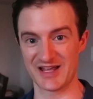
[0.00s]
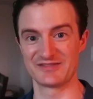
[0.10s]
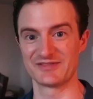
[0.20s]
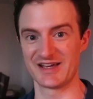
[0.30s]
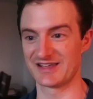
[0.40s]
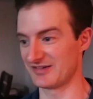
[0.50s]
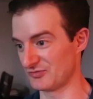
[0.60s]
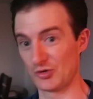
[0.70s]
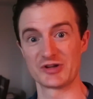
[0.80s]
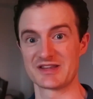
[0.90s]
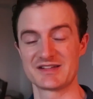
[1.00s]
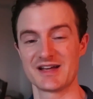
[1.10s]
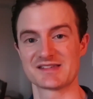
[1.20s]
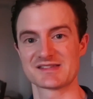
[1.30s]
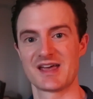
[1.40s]
kind of like rolling the
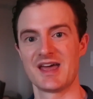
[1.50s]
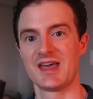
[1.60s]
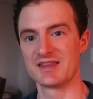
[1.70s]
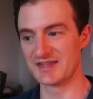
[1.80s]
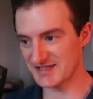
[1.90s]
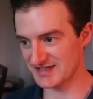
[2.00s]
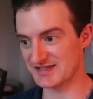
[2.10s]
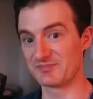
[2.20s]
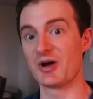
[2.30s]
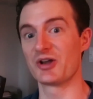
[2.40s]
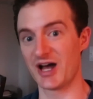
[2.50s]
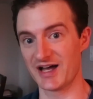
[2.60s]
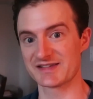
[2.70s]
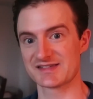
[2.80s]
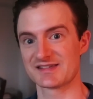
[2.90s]
dice. This is about
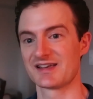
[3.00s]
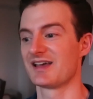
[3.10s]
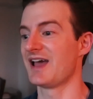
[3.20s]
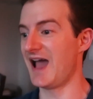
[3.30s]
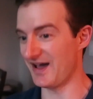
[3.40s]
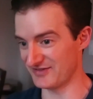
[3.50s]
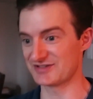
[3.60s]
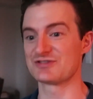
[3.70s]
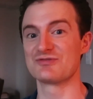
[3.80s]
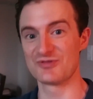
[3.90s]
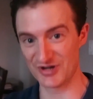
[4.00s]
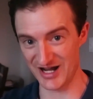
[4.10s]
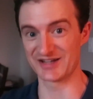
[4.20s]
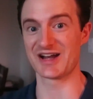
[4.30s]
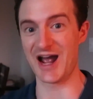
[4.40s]
us having to
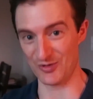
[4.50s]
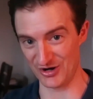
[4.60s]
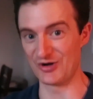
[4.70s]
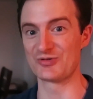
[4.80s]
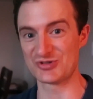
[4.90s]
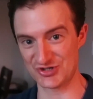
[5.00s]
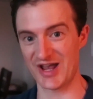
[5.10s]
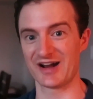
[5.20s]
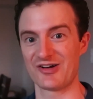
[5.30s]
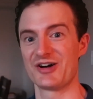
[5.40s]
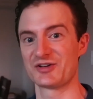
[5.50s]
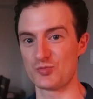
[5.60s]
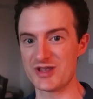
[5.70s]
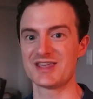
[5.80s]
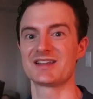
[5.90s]
cut our own check on a
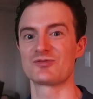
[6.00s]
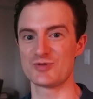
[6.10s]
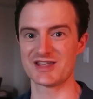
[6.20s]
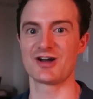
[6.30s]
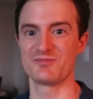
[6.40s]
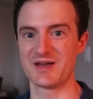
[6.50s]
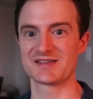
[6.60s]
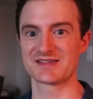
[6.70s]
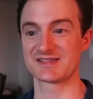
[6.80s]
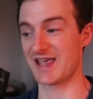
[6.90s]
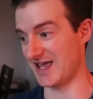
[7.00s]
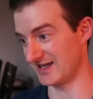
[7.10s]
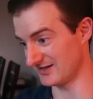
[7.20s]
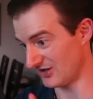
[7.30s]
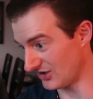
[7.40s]
week in and week out basis
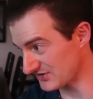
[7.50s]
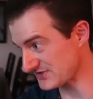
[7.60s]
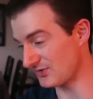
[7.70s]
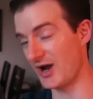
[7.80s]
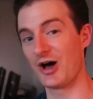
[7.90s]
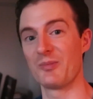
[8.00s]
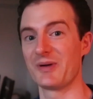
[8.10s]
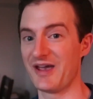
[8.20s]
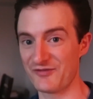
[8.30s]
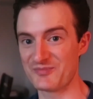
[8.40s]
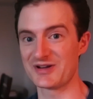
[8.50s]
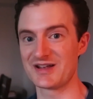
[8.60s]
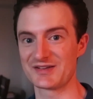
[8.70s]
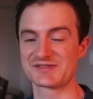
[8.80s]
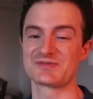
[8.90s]
and also help everybody
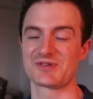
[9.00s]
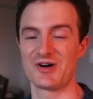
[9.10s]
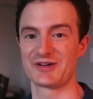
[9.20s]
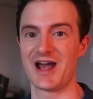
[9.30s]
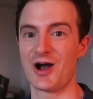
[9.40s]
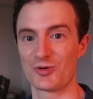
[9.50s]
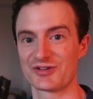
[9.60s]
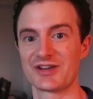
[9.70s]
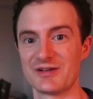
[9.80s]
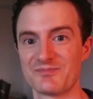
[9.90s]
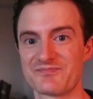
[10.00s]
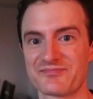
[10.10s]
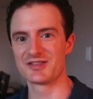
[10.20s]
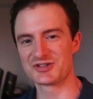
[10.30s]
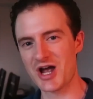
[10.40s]
else who's on our team.
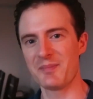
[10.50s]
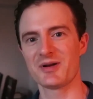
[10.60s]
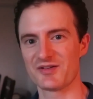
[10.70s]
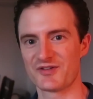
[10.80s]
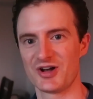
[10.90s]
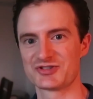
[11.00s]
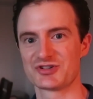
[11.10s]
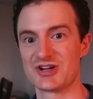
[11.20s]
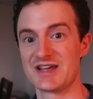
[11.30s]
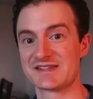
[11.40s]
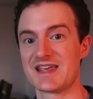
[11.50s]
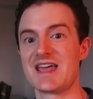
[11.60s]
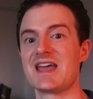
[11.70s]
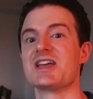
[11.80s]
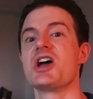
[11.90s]
The topic of culture is
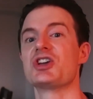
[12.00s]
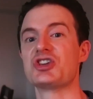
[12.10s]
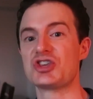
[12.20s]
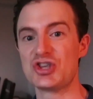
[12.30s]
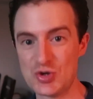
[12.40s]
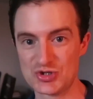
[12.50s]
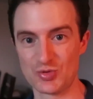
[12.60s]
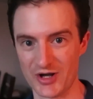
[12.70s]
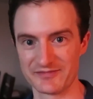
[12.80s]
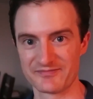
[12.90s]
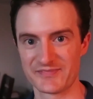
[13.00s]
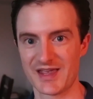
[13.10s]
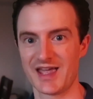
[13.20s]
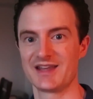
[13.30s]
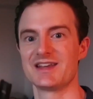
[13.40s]
a huge one
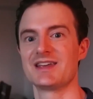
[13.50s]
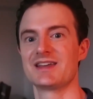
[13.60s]
and